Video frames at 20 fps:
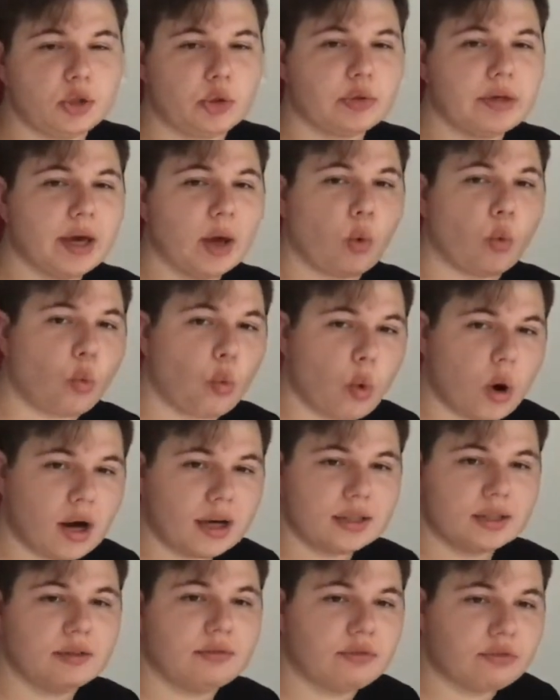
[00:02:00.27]
you get
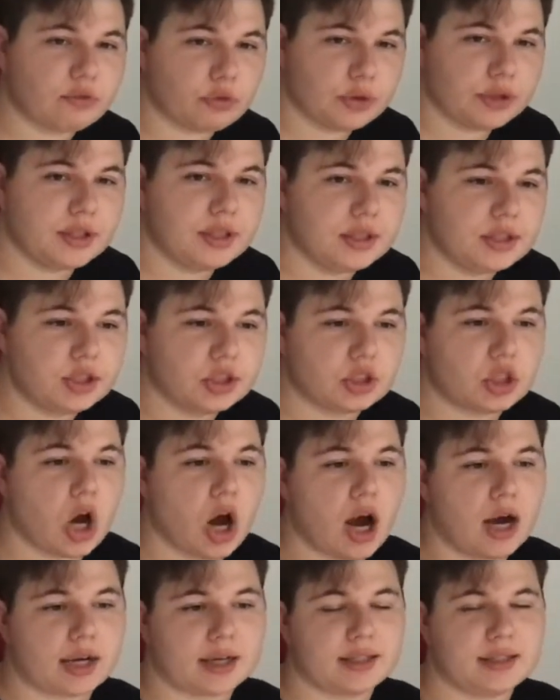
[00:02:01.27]
one free stock.